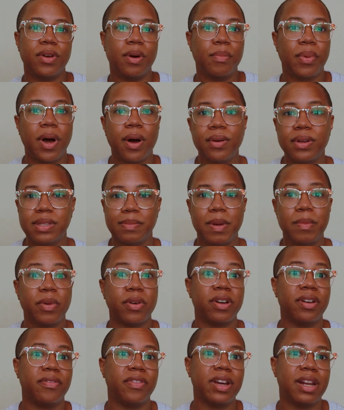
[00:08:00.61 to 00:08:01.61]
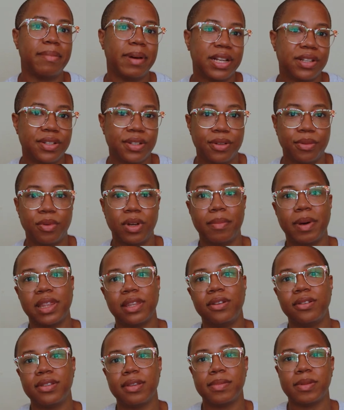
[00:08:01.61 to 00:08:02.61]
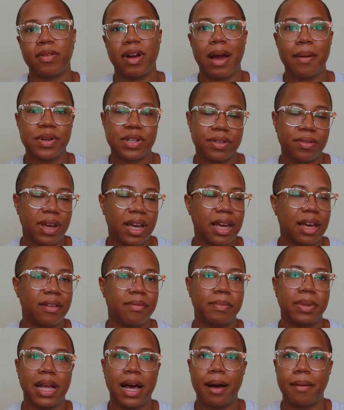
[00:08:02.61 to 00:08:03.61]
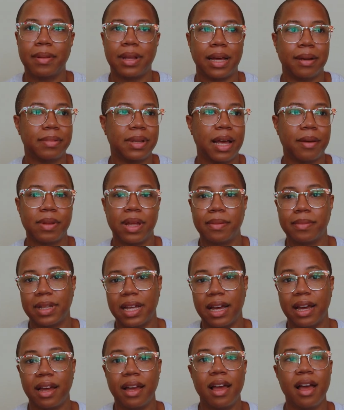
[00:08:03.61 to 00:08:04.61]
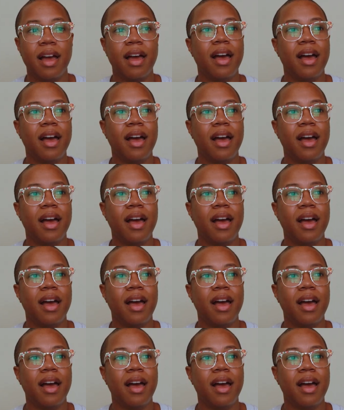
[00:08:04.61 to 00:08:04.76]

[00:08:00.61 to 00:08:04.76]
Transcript: you don't post, people are gonna forget about you. What about the new subscribers you have? Blah, blah, blah, blah, blah.